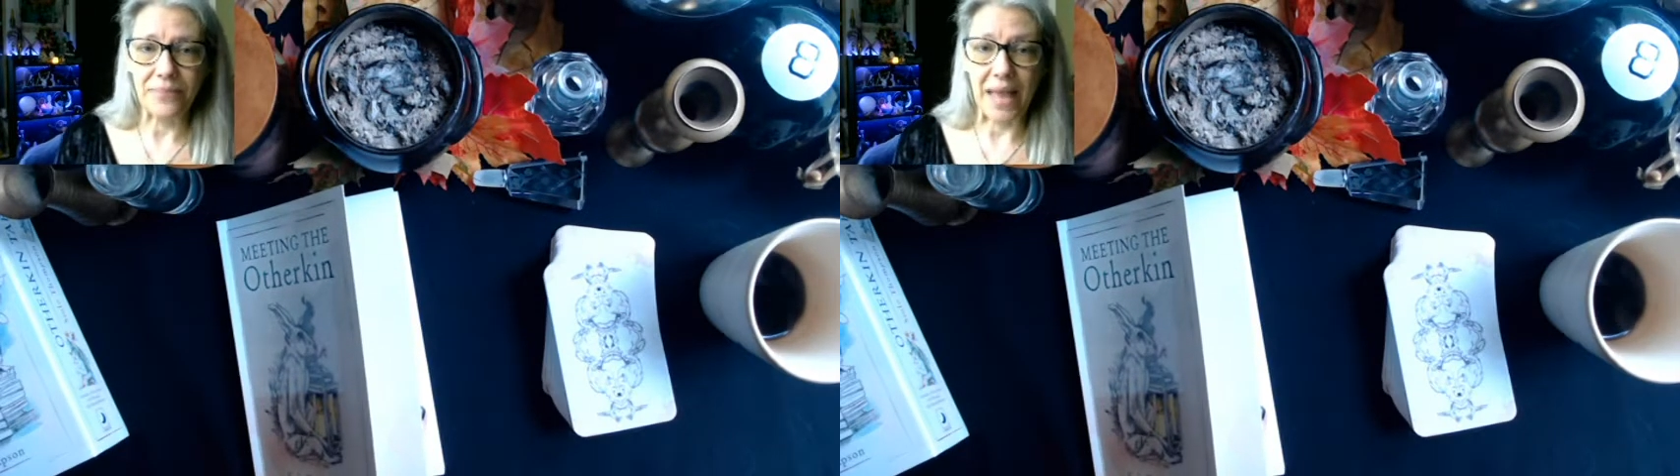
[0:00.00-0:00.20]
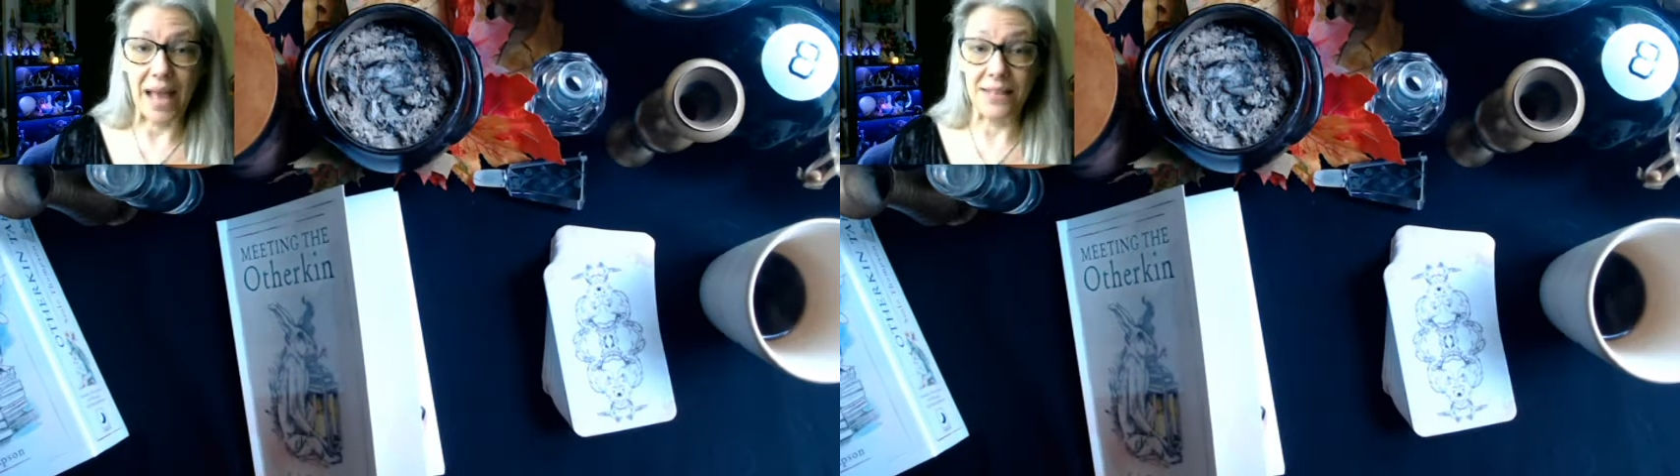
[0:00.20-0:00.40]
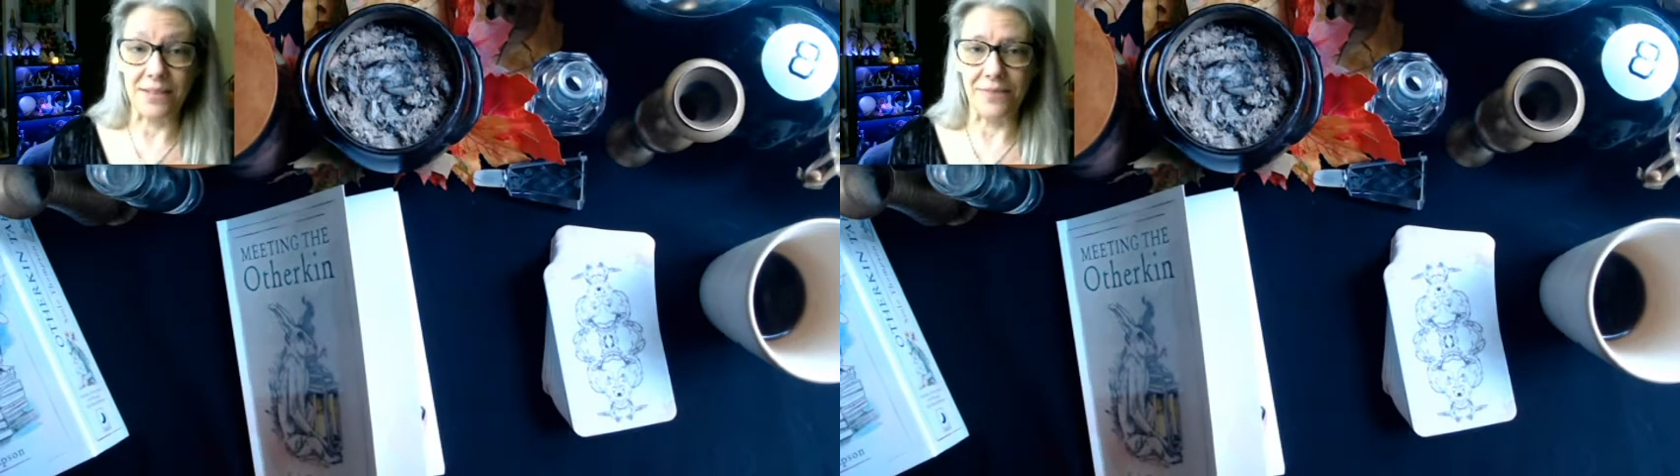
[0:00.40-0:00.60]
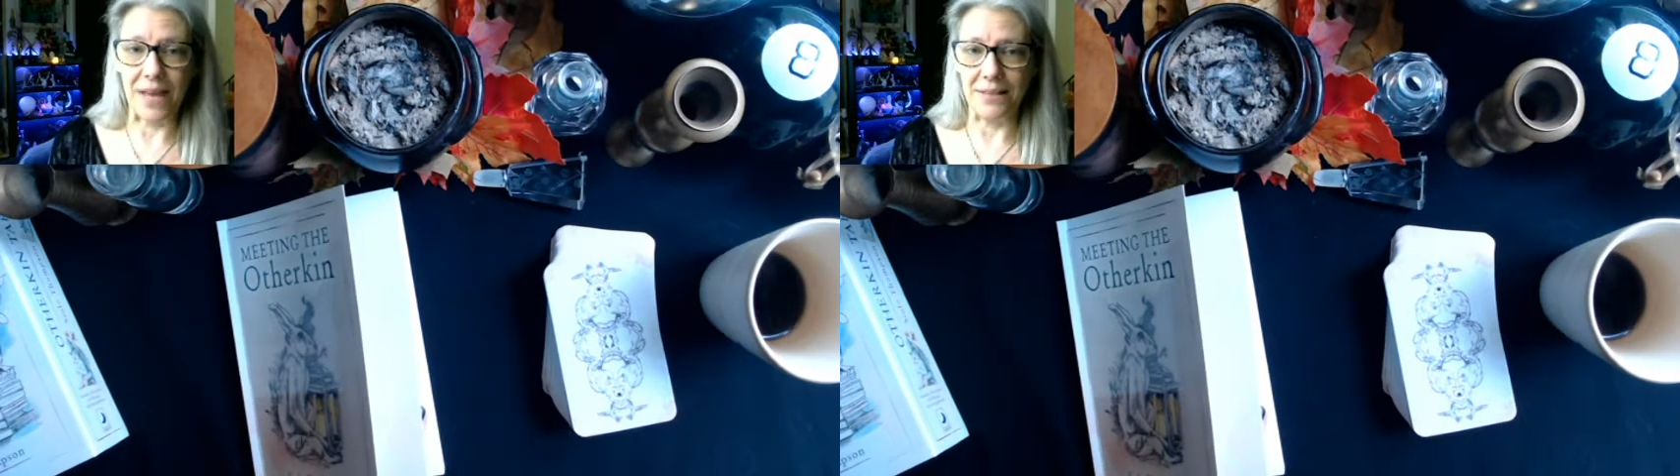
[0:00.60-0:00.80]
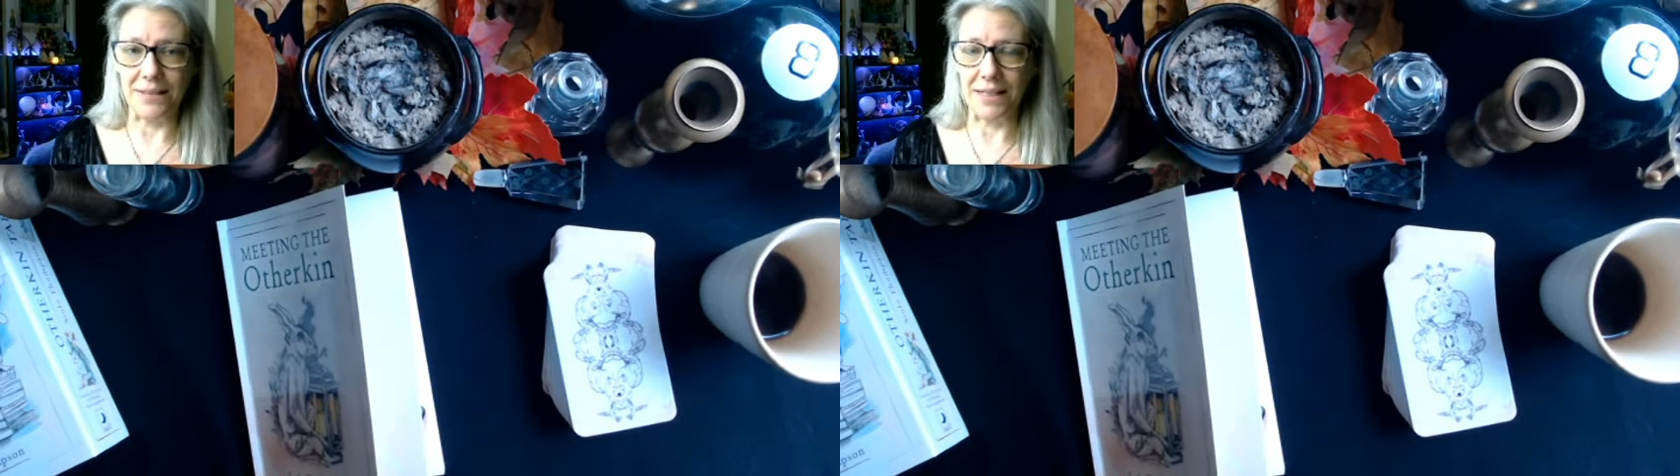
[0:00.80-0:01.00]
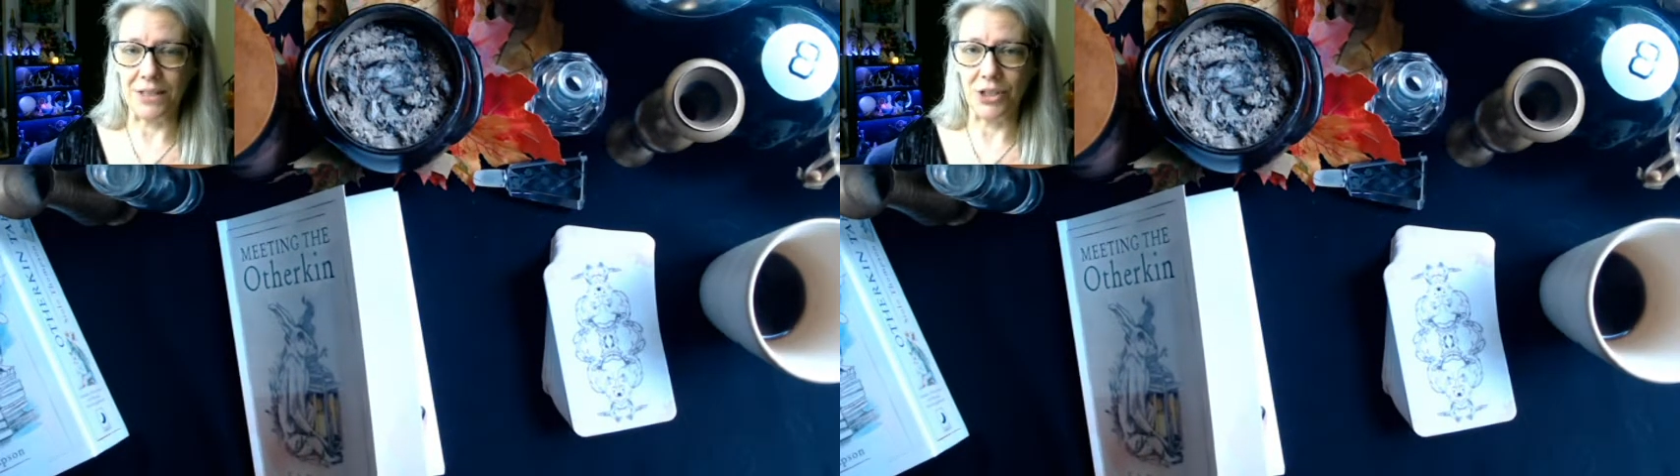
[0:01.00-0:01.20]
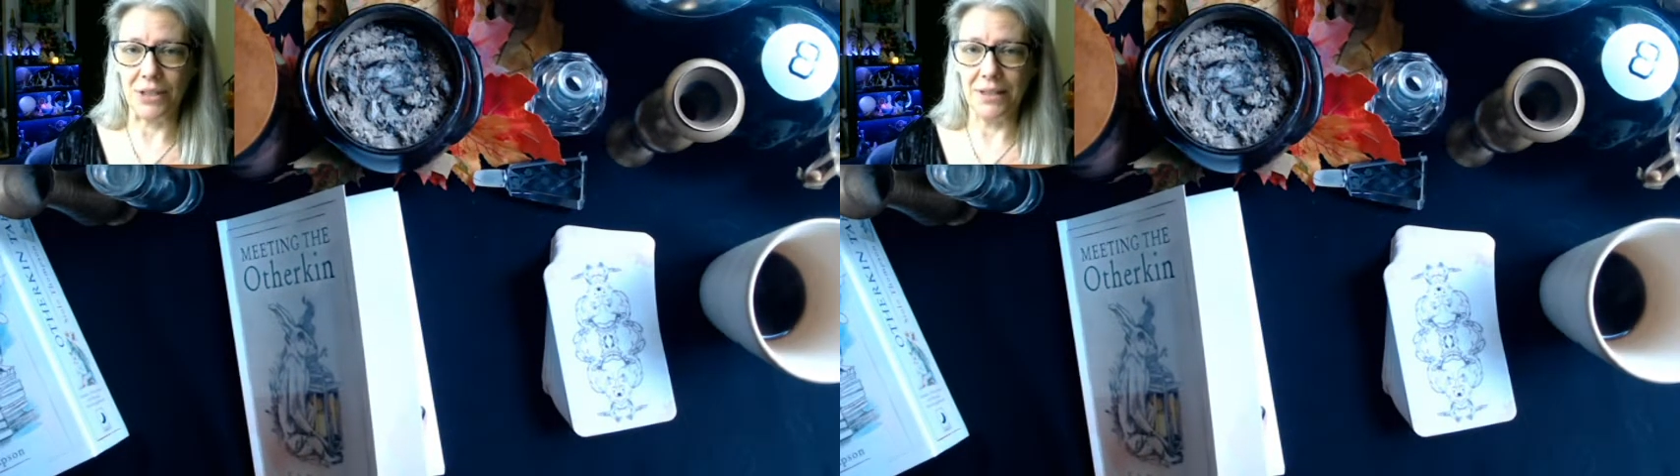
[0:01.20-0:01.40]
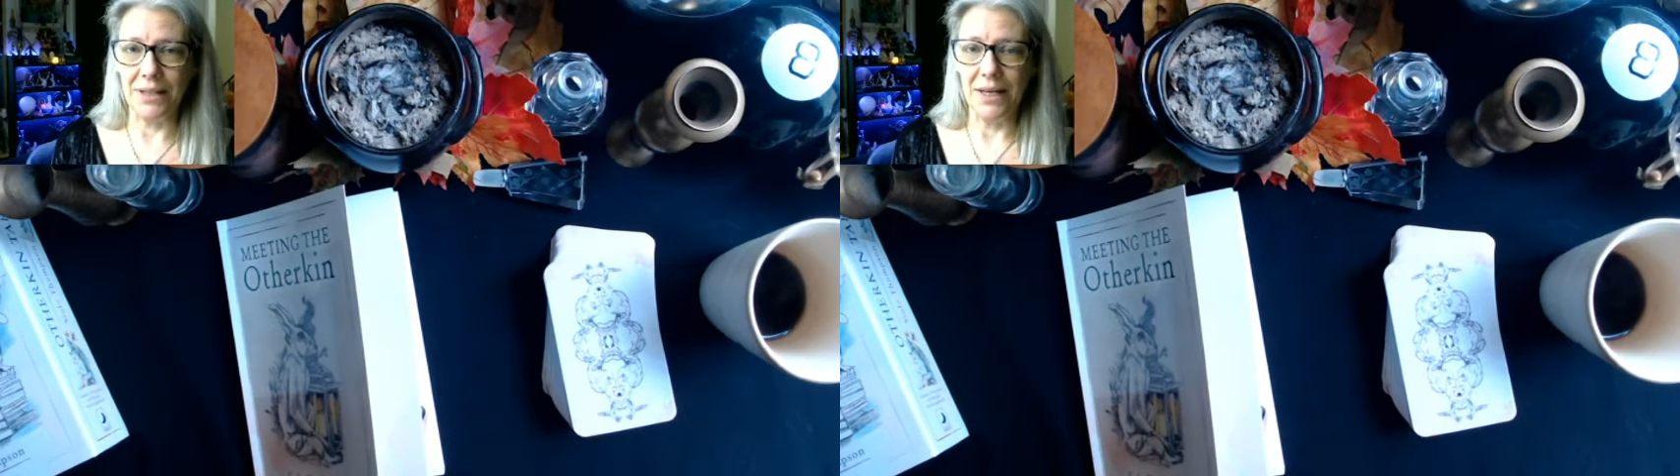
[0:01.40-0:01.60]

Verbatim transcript: as a validation.